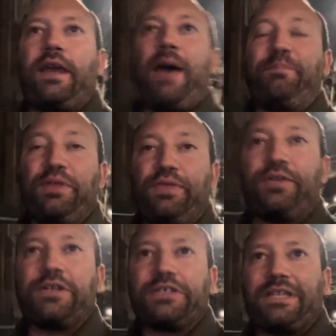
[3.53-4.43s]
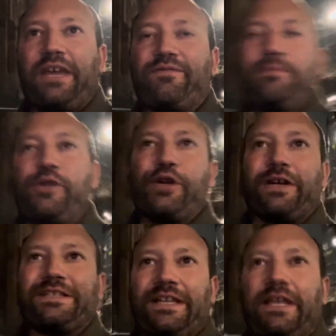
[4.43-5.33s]
Happy Thursday from New
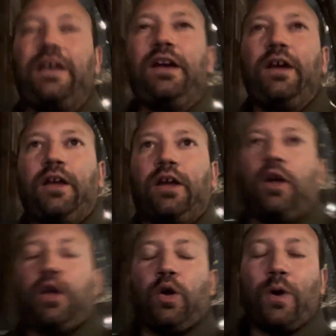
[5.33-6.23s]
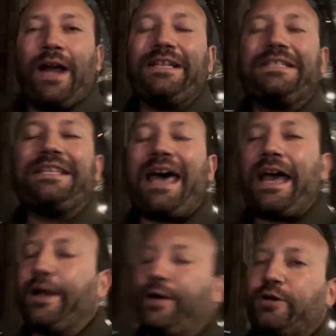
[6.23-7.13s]
York City. We're headed to
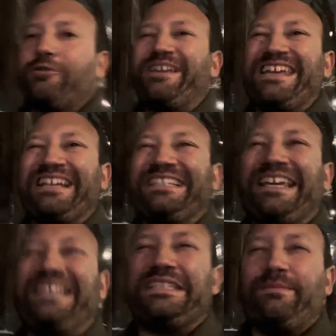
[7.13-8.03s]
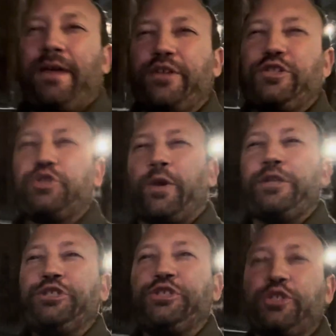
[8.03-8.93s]
that Korean tasting menu
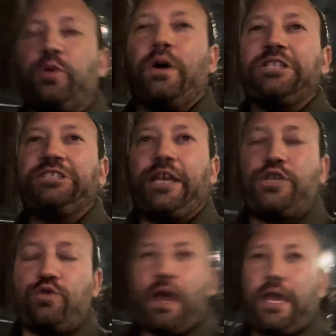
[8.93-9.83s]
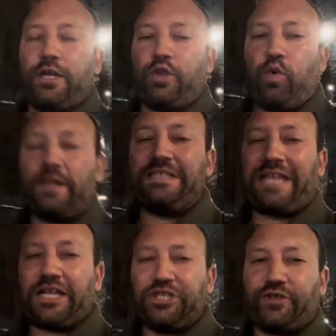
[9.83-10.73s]
joint, Jua, J-U-A, on
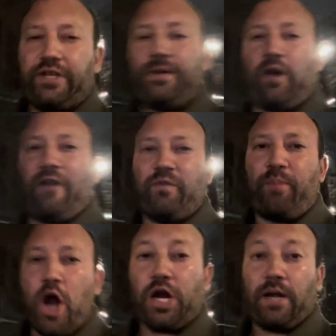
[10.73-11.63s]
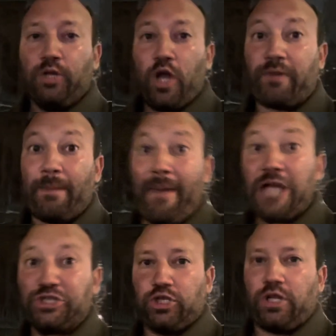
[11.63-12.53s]
22nd Street off of Park. Come along for the
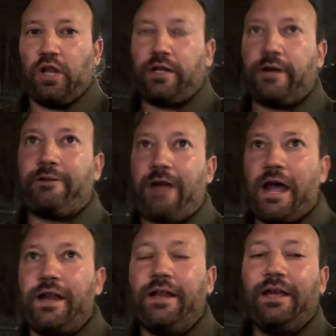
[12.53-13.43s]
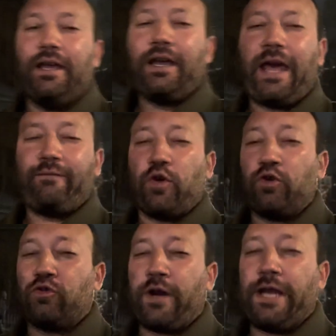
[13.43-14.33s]
magical culinary ride. Have a
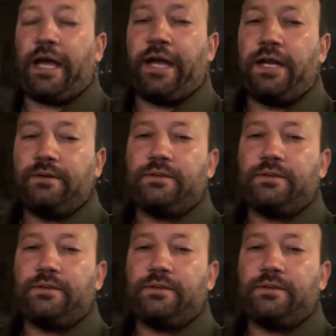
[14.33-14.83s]
great night.